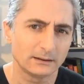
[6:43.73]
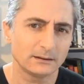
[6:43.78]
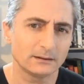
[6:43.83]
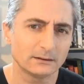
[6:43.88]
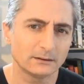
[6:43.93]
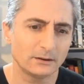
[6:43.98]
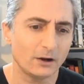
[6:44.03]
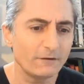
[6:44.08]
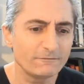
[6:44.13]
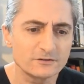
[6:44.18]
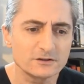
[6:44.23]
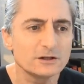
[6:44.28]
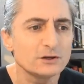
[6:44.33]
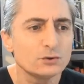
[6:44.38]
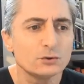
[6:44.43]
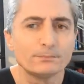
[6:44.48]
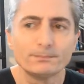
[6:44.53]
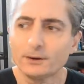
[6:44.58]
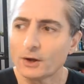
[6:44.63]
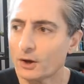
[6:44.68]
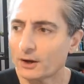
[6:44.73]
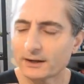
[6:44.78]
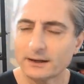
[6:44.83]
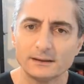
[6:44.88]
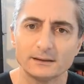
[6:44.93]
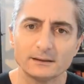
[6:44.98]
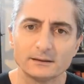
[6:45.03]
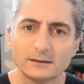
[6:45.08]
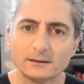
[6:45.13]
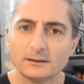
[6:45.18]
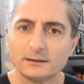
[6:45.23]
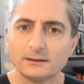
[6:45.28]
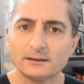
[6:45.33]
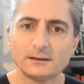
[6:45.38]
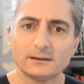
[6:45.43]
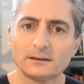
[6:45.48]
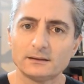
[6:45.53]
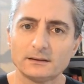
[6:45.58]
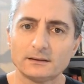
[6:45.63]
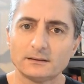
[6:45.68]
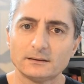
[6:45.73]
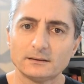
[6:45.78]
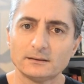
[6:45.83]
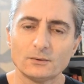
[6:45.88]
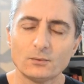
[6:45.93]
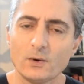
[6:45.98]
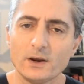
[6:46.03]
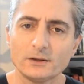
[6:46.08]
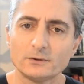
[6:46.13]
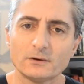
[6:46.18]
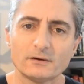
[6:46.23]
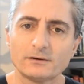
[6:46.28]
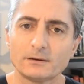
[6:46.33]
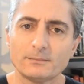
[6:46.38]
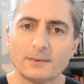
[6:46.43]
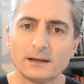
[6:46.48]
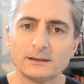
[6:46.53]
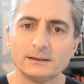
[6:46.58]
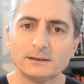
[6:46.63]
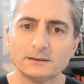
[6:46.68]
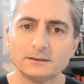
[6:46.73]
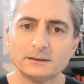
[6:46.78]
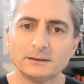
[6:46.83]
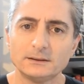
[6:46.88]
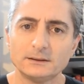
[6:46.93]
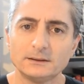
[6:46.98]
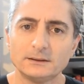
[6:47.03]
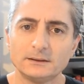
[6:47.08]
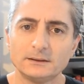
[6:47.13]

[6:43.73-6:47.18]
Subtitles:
You know, obviously you blocking the way to everybody, you know?